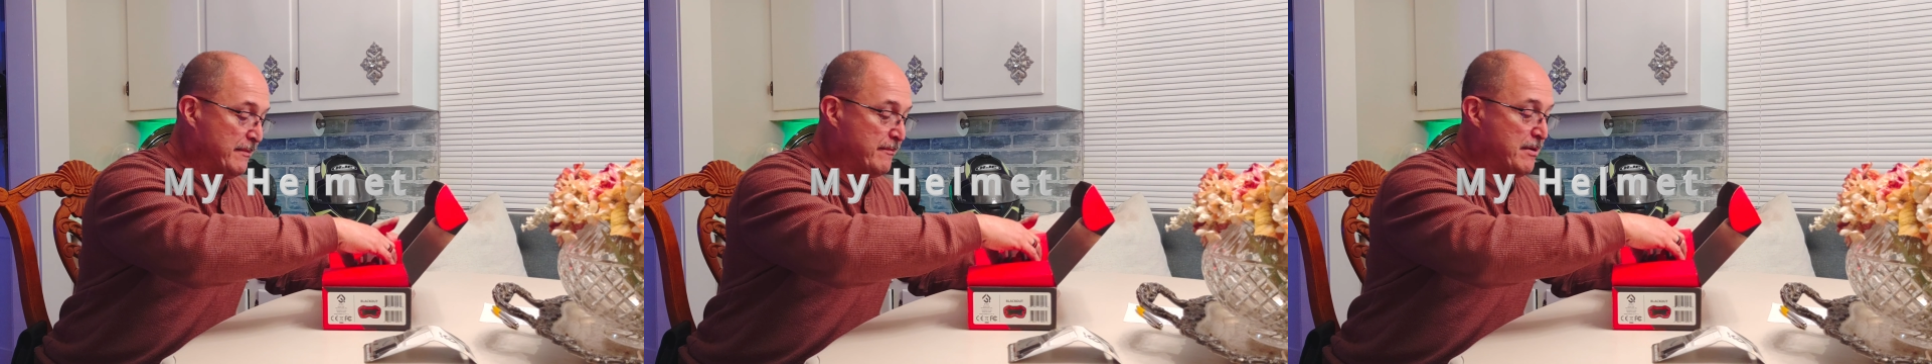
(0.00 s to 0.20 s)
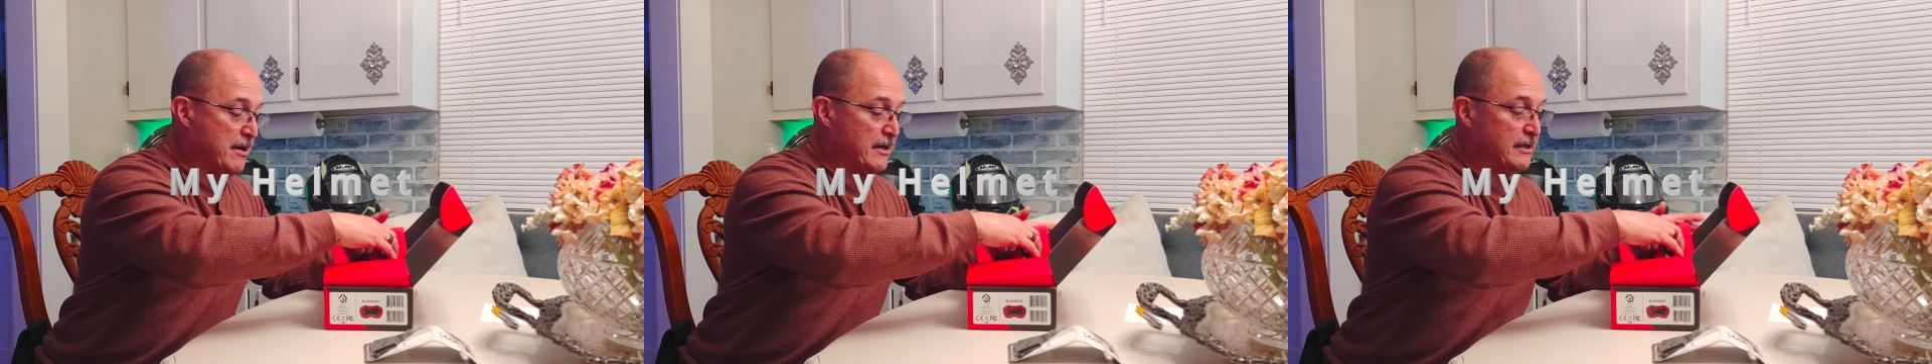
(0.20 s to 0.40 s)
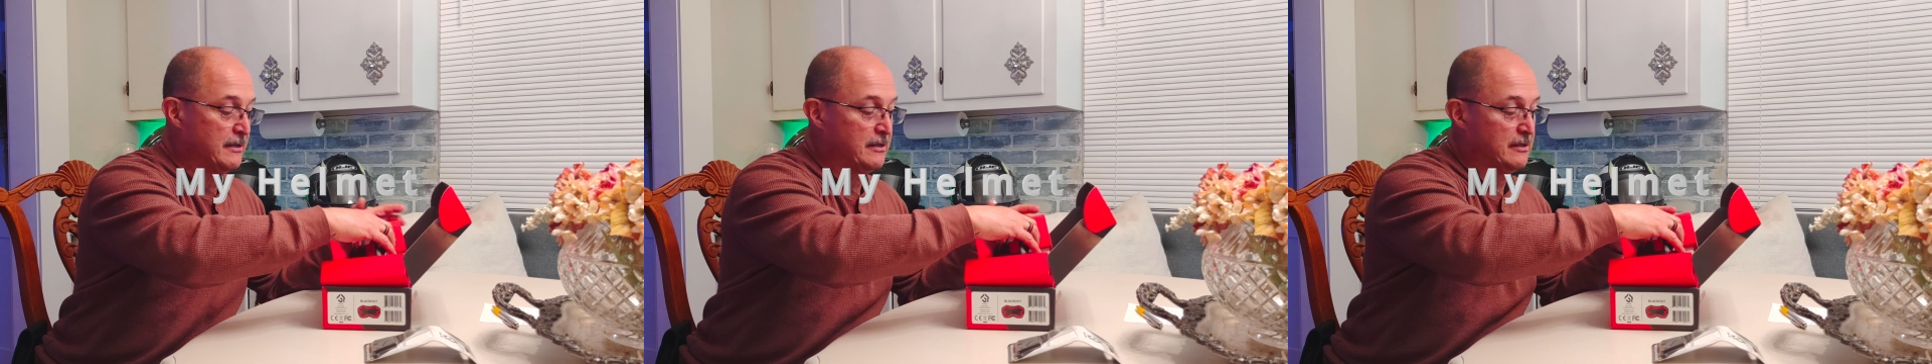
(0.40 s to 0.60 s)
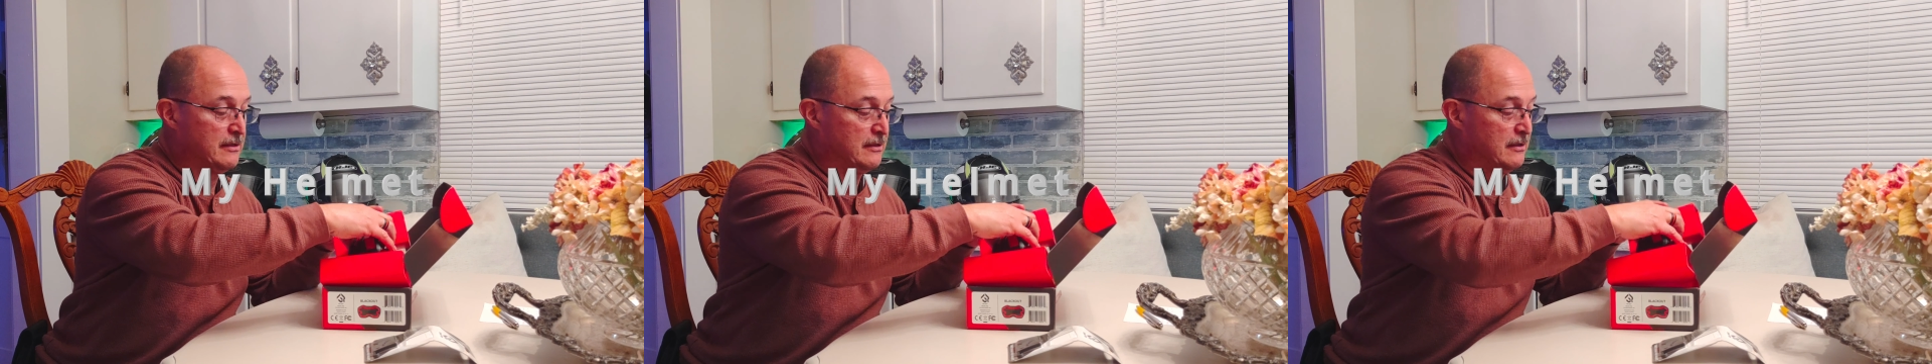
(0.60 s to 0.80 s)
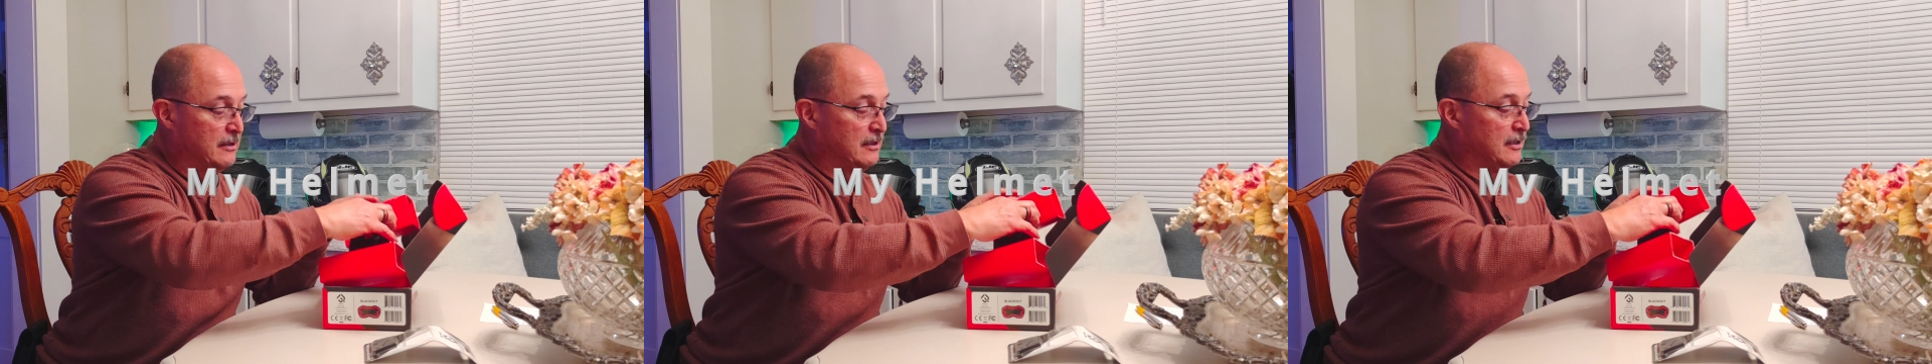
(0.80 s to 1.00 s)
bike,
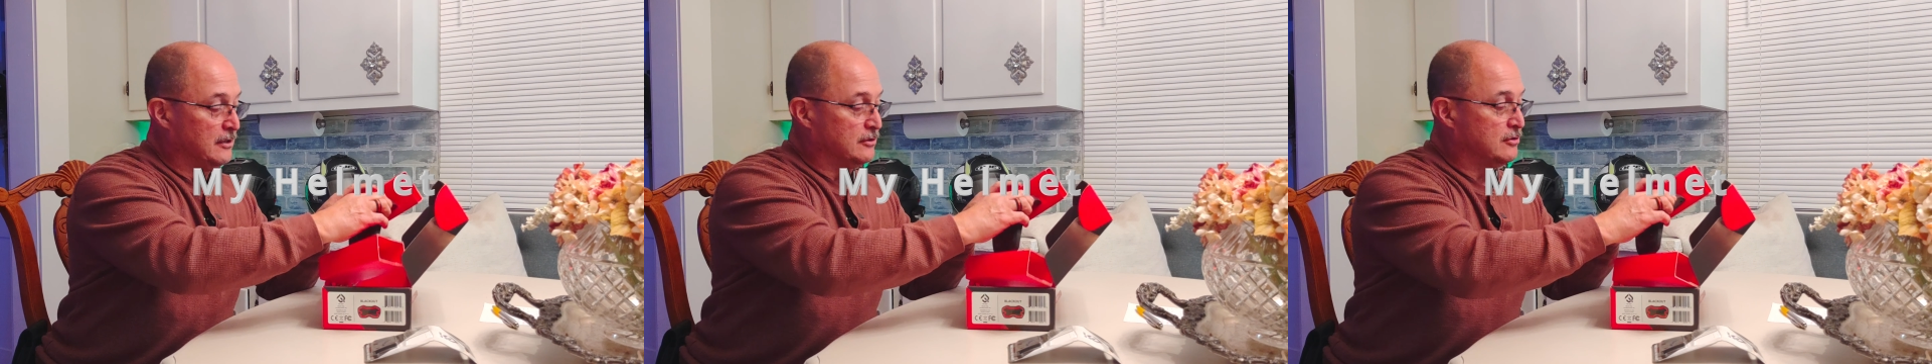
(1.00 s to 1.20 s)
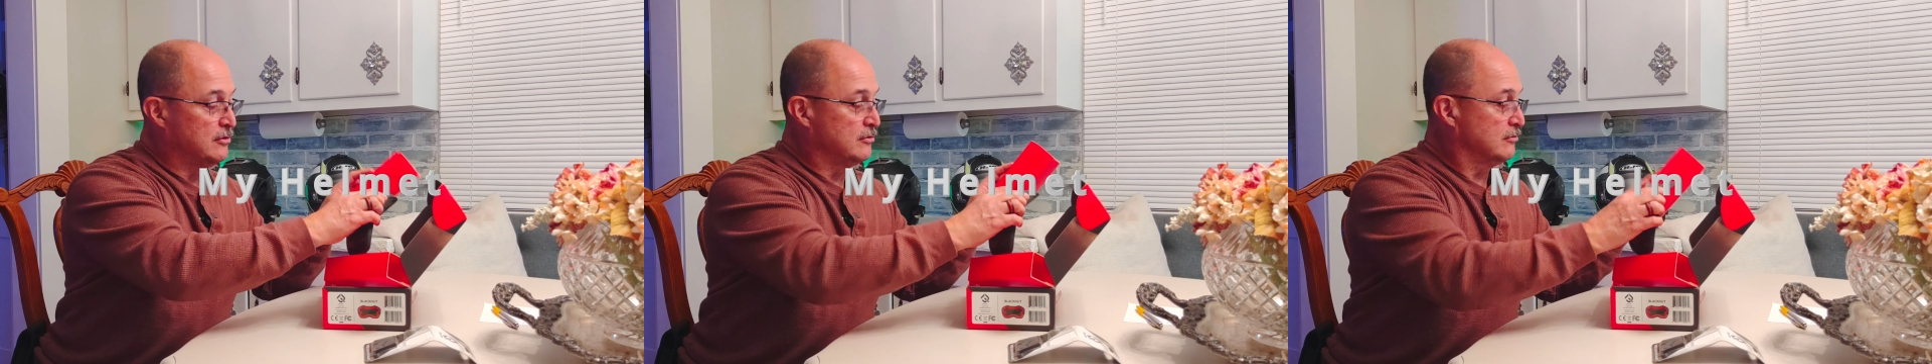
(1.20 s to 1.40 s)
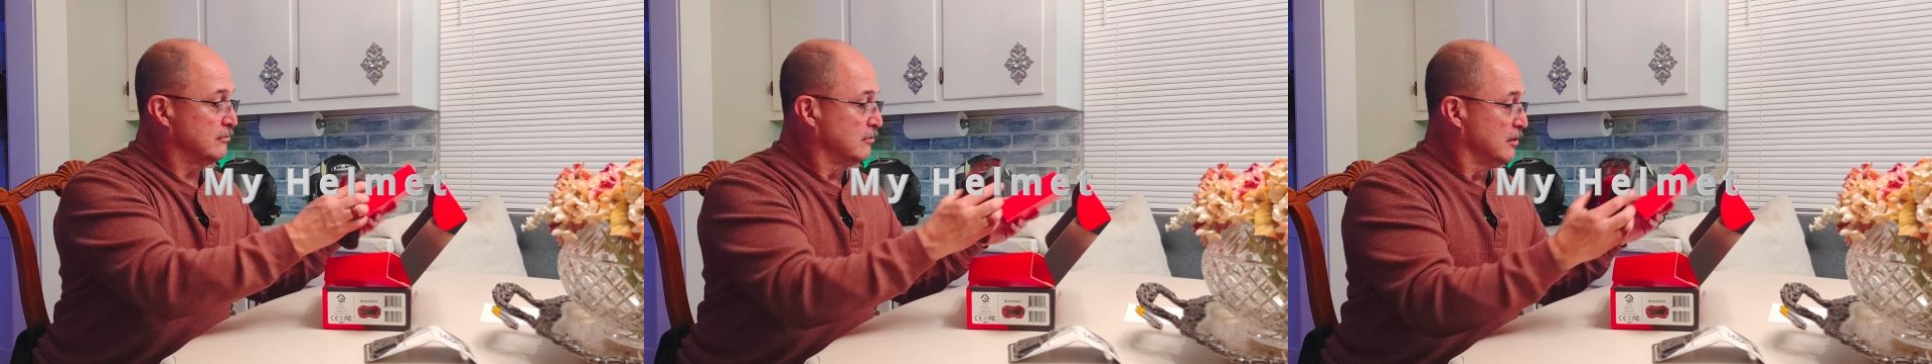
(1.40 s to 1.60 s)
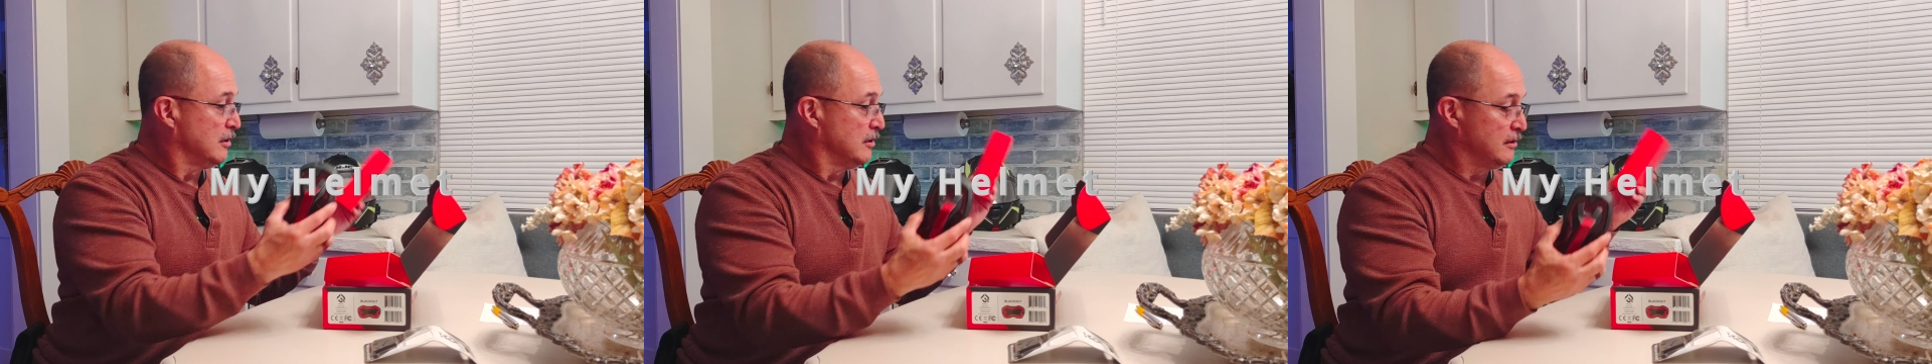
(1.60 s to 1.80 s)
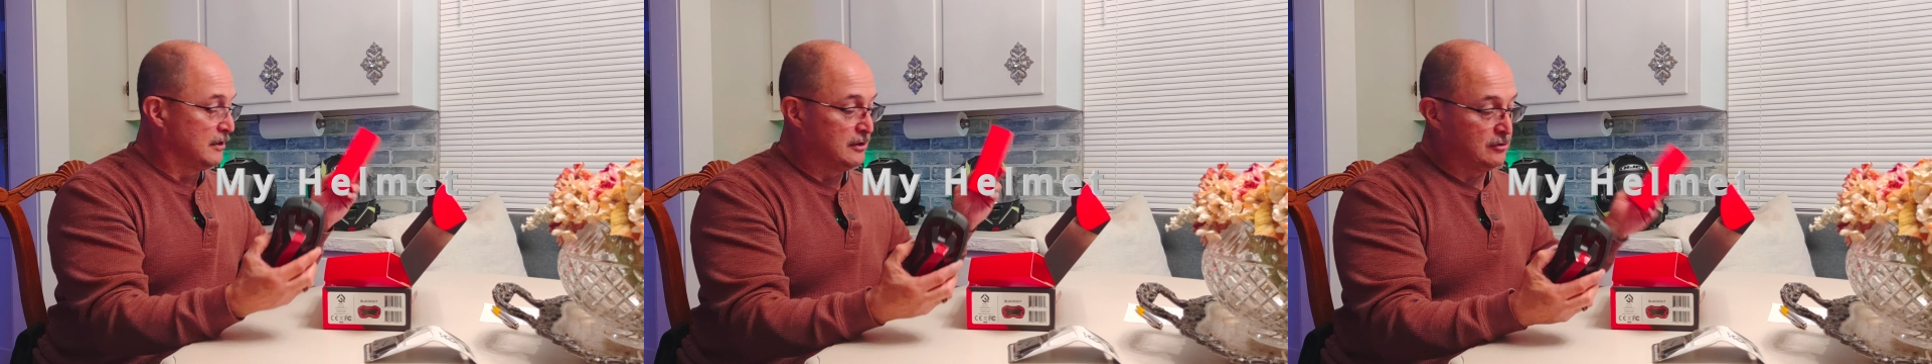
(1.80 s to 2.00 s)
so
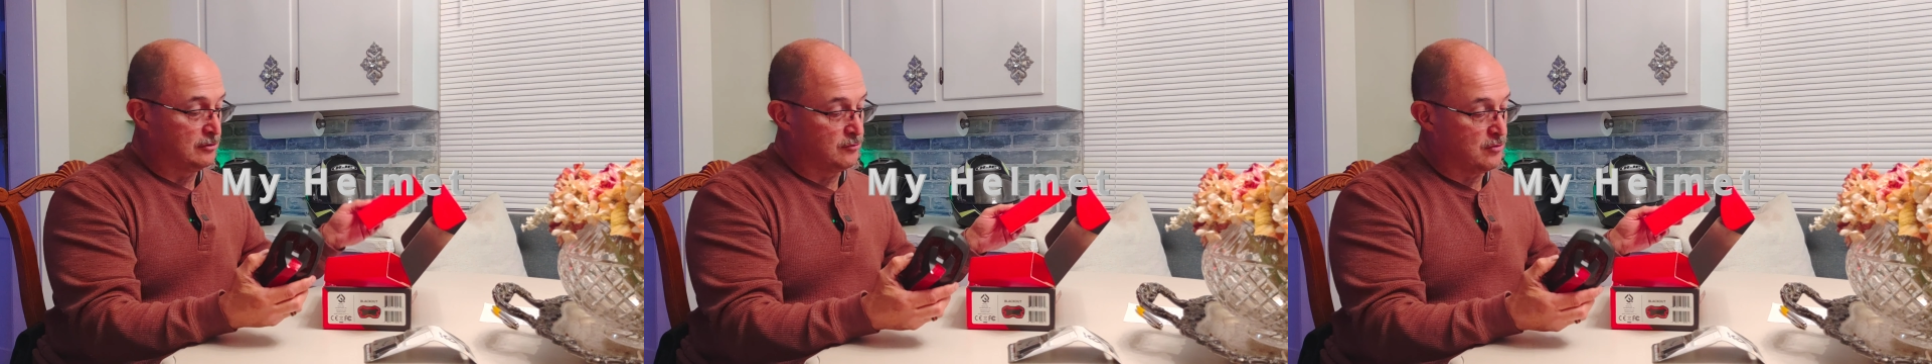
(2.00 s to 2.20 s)
this